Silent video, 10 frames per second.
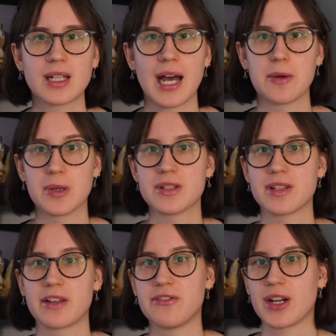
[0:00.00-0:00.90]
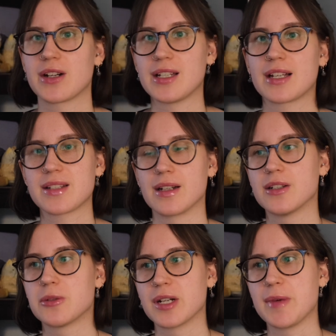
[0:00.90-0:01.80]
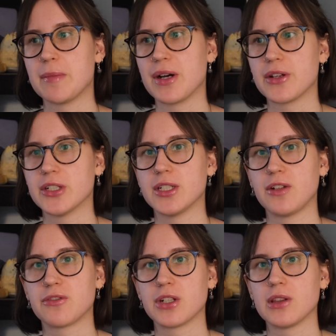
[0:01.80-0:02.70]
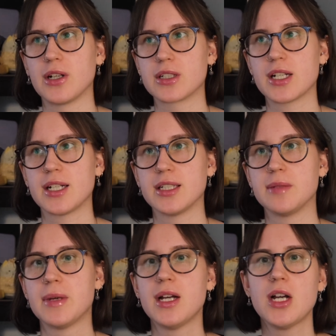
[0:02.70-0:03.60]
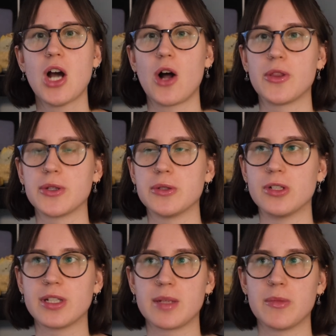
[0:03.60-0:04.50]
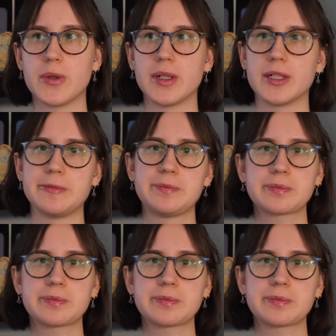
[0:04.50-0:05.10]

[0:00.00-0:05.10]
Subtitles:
I was like very excited to read about motherhood for a long time, although usually more